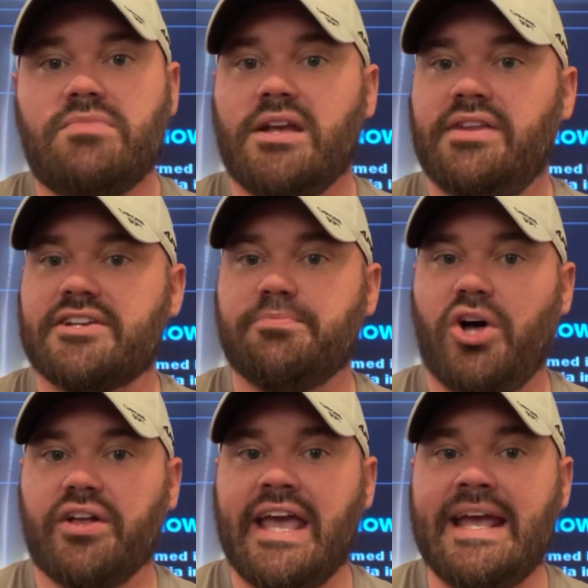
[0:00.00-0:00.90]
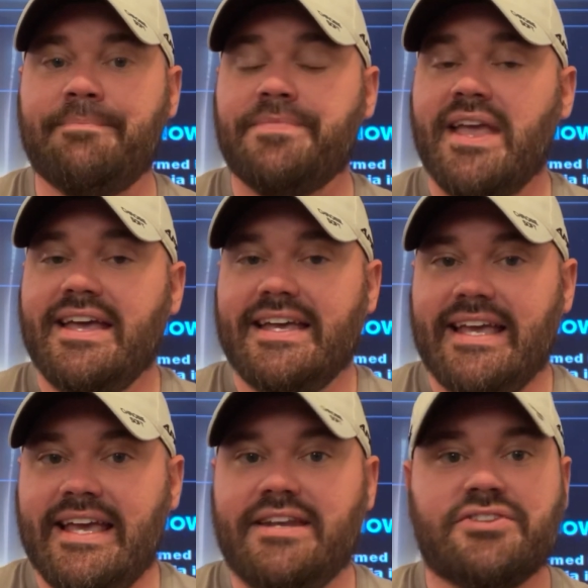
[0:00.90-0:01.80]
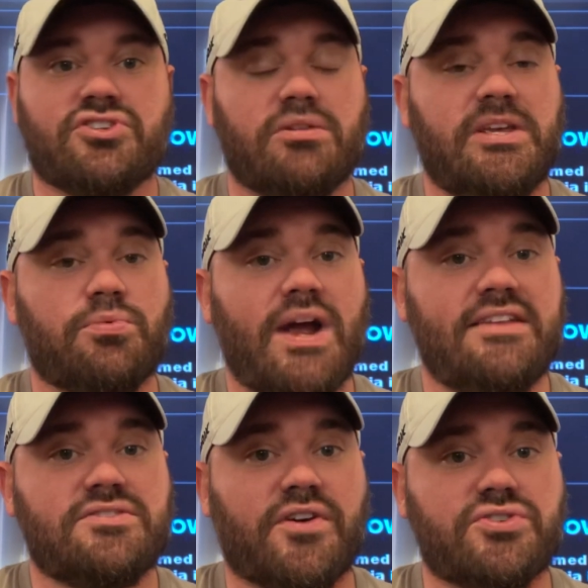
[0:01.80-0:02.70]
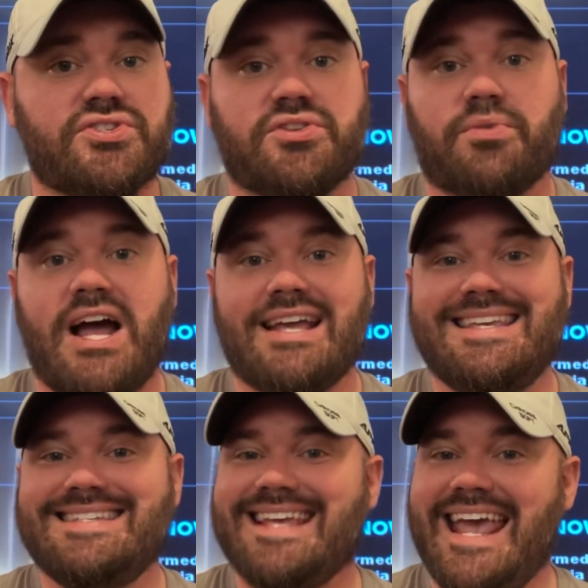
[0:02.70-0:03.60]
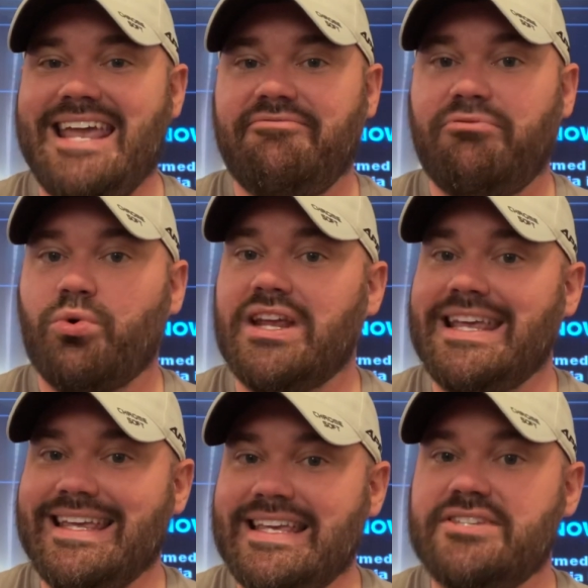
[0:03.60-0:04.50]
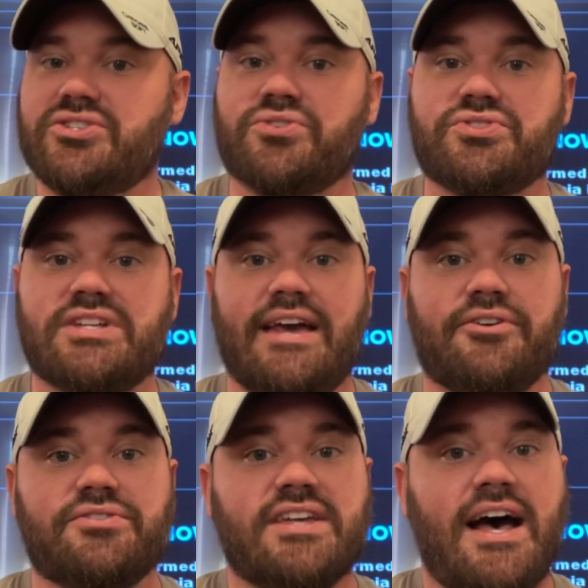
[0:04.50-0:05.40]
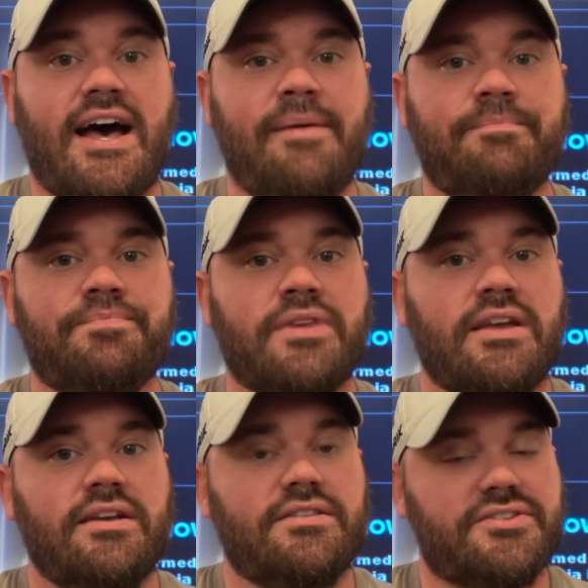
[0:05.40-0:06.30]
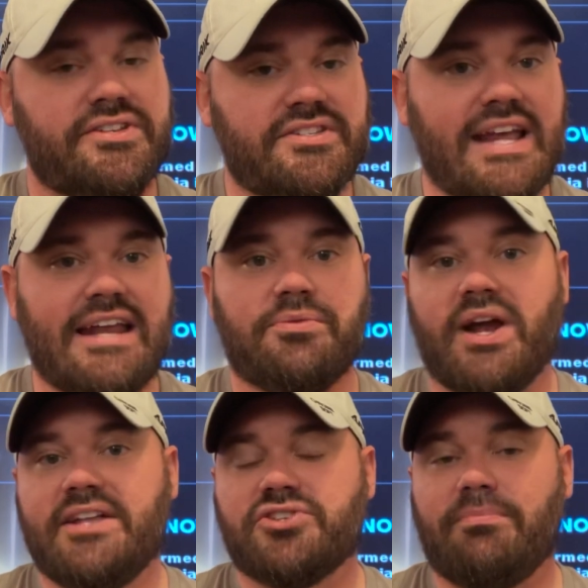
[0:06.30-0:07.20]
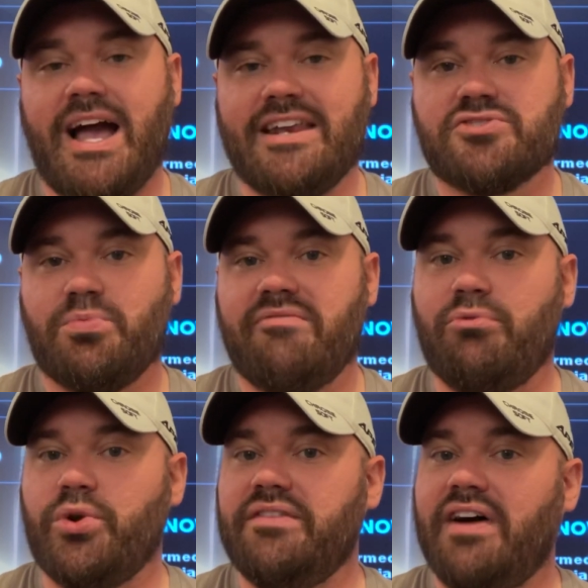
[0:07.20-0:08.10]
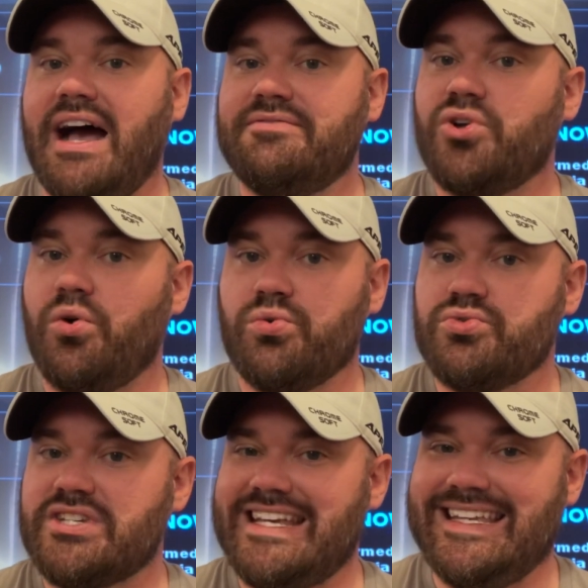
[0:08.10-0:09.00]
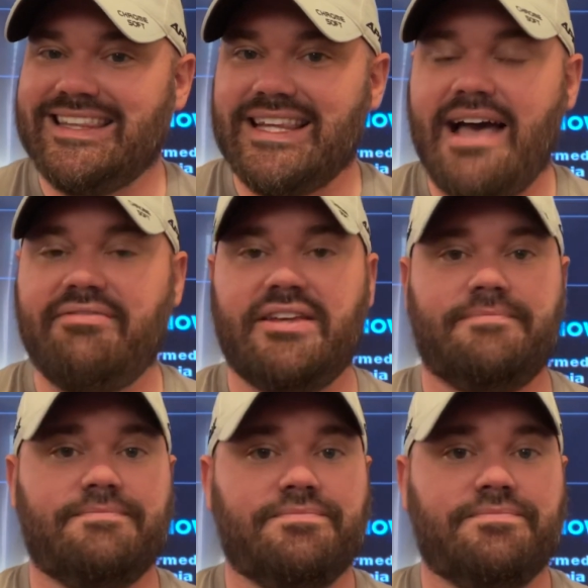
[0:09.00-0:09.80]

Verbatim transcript: The next ball game it is going to be Reds versus the Rockies, 8:40 Eastern Standard Time. The Cincinnati Reds are minus 145, totals 11.